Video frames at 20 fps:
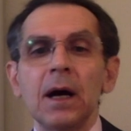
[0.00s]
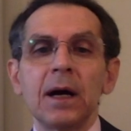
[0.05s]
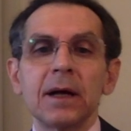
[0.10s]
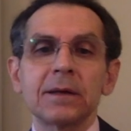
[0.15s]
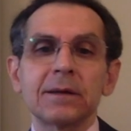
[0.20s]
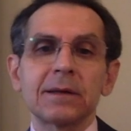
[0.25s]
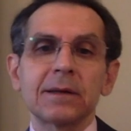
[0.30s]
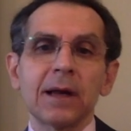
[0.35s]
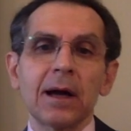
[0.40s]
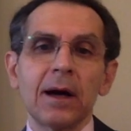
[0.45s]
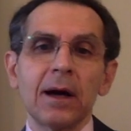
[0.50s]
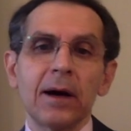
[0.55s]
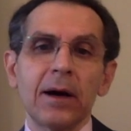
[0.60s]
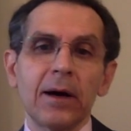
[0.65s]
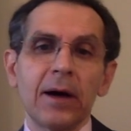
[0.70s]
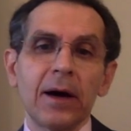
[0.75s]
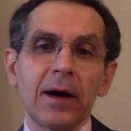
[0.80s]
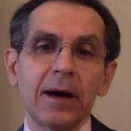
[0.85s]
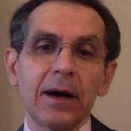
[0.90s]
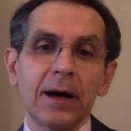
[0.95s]
at
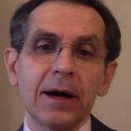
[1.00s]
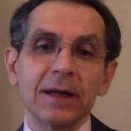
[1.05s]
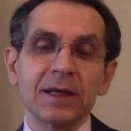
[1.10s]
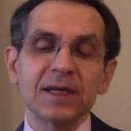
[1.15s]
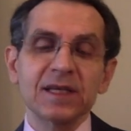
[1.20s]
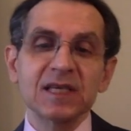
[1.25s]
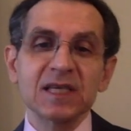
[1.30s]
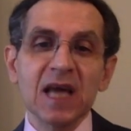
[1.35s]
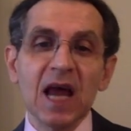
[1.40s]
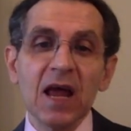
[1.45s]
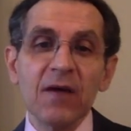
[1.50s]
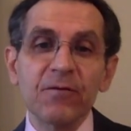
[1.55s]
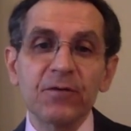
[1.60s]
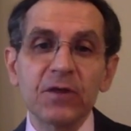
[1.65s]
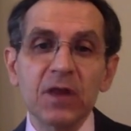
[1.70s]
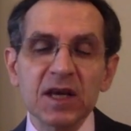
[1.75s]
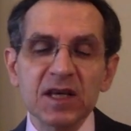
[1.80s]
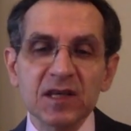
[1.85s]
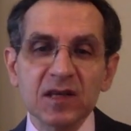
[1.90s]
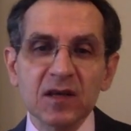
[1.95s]
at
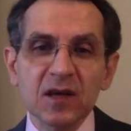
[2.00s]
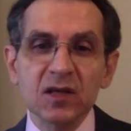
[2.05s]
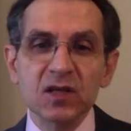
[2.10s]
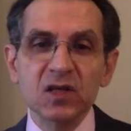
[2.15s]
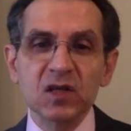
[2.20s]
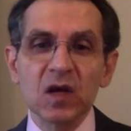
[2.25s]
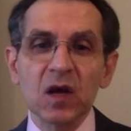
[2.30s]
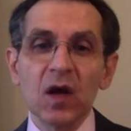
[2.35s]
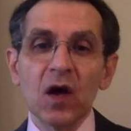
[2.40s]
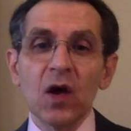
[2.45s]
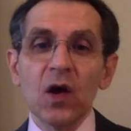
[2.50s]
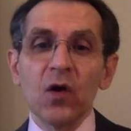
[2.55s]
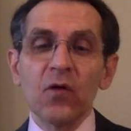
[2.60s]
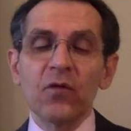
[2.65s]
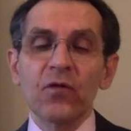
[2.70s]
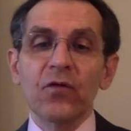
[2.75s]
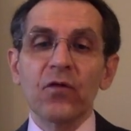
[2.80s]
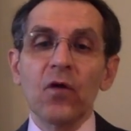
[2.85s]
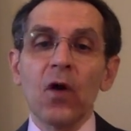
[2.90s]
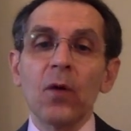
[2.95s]
safe distance
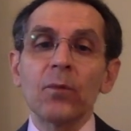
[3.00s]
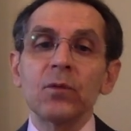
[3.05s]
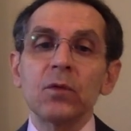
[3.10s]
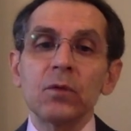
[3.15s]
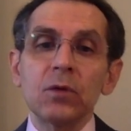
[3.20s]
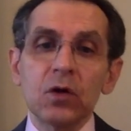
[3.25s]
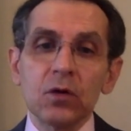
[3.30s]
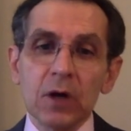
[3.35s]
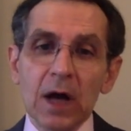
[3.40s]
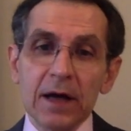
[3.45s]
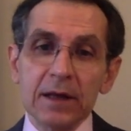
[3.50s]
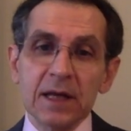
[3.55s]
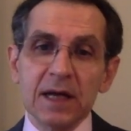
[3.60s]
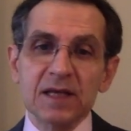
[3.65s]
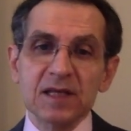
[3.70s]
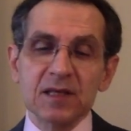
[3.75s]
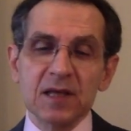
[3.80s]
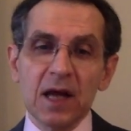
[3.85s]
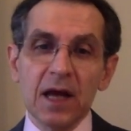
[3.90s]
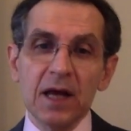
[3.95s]
from
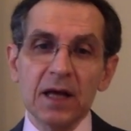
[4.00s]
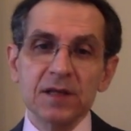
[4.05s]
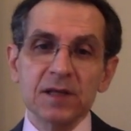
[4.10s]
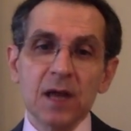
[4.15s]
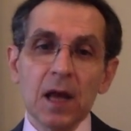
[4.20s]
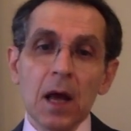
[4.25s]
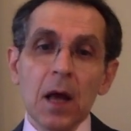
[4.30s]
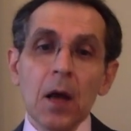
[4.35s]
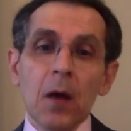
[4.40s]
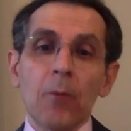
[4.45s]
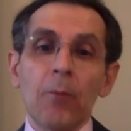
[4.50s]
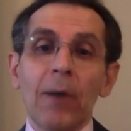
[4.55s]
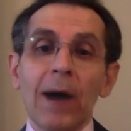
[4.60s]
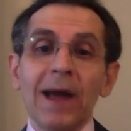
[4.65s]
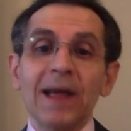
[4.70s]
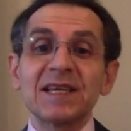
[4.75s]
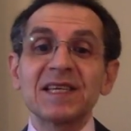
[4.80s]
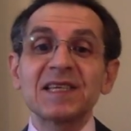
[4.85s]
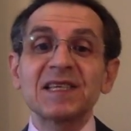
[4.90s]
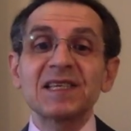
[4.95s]
United States
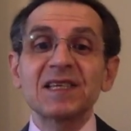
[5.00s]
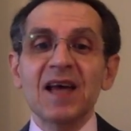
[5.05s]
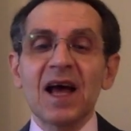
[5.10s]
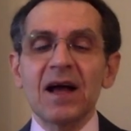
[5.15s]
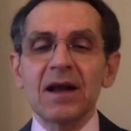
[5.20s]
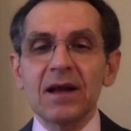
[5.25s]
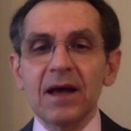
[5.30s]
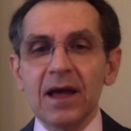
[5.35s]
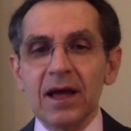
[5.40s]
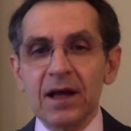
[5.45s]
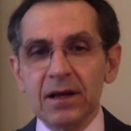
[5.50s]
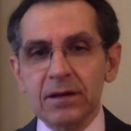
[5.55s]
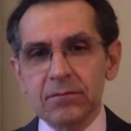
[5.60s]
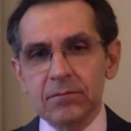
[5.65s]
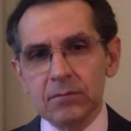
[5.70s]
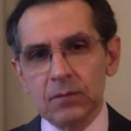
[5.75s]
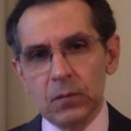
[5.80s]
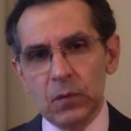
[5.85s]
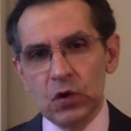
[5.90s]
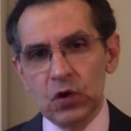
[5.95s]
by selling
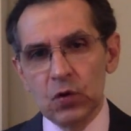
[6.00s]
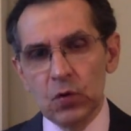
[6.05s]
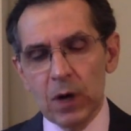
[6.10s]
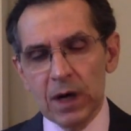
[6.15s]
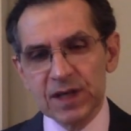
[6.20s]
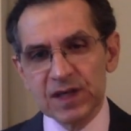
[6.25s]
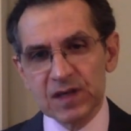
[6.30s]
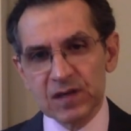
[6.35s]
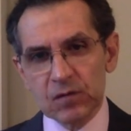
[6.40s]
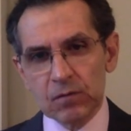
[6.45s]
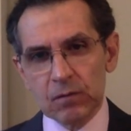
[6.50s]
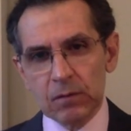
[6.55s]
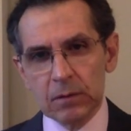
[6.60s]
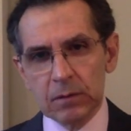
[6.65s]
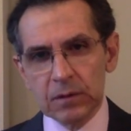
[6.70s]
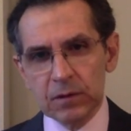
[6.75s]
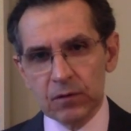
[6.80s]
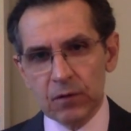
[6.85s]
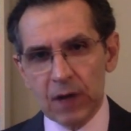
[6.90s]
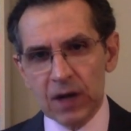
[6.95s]
U.S.
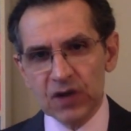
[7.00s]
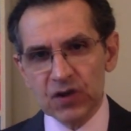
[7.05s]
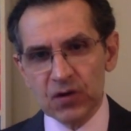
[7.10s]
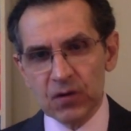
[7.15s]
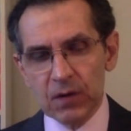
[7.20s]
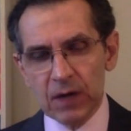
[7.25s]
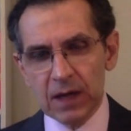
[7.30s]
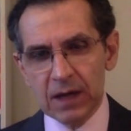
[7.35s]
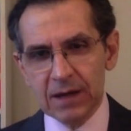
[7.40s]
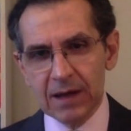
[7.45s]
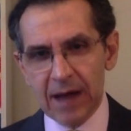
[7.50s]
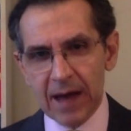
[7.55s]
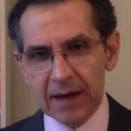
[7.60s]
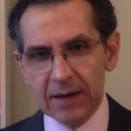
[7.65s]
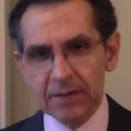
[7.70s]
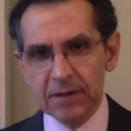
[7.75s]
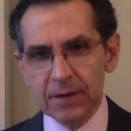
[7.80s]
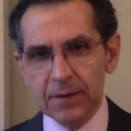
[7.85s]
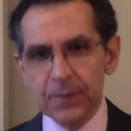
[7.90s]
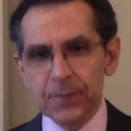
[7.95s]
Treasury
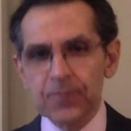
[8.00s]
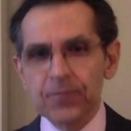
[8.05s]
debt